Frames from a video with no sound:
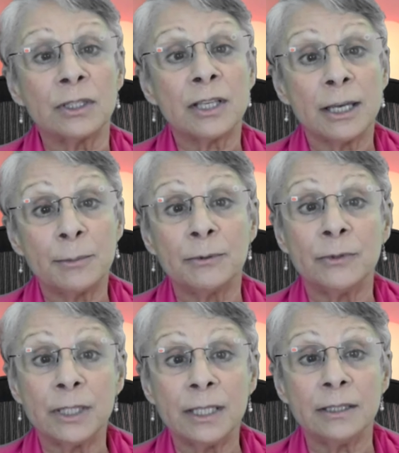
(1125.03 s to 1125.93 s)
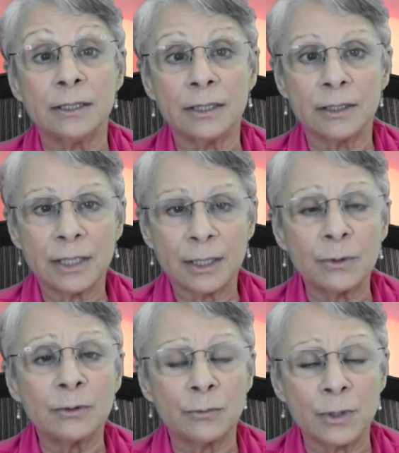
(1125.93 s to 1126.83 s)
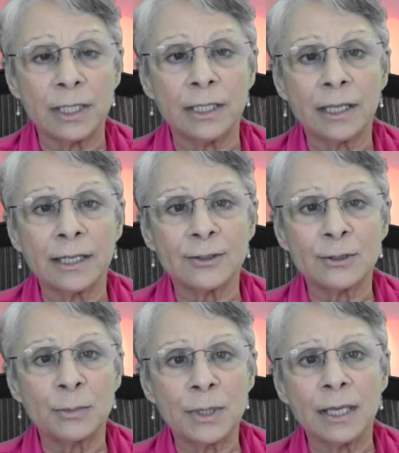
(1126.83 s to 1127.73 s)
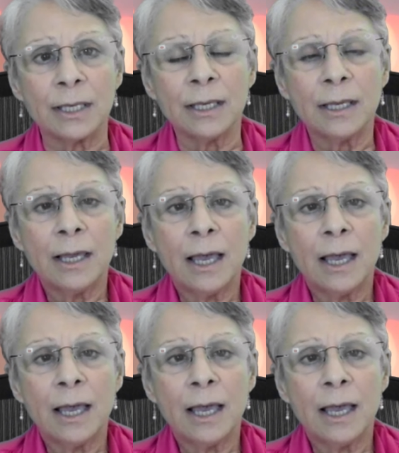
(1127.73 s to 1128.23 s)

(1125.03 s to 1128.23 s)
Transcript: the type of leader that they would really like to be.